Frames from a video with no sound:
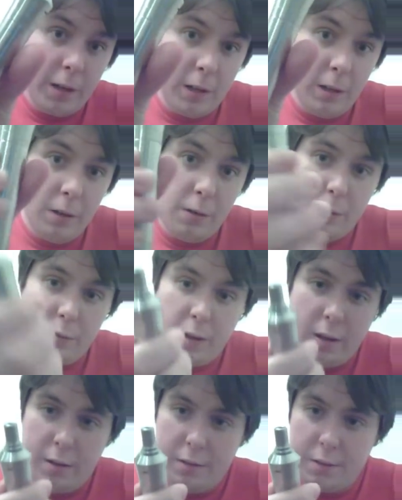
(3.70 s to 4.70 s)

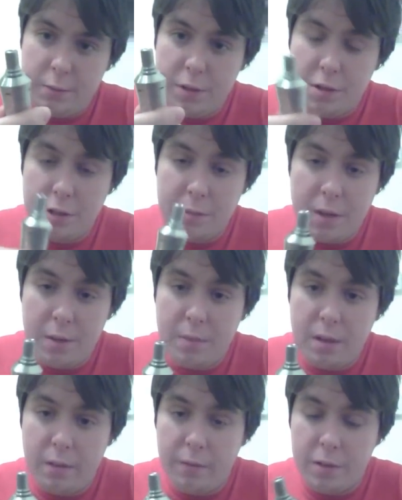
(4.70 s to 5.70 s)
clone. It's originally
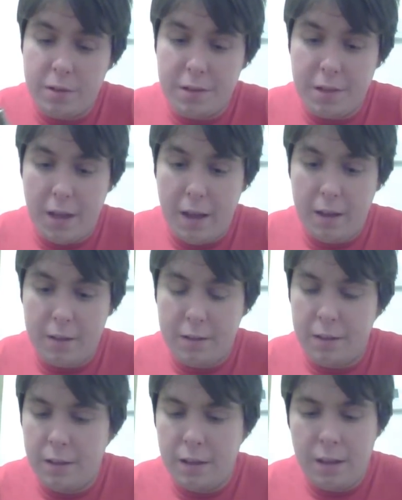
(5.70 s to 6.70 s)
made by Vicious
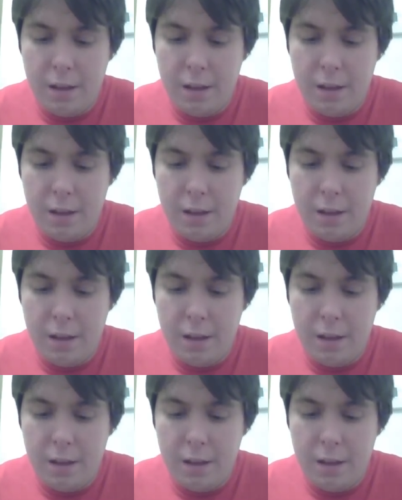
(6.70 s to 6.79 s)
Ant,